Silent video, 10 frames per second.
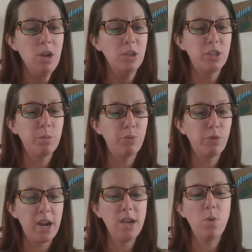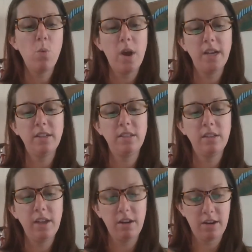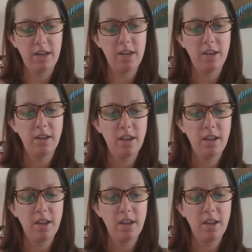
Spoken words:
To break white solidarity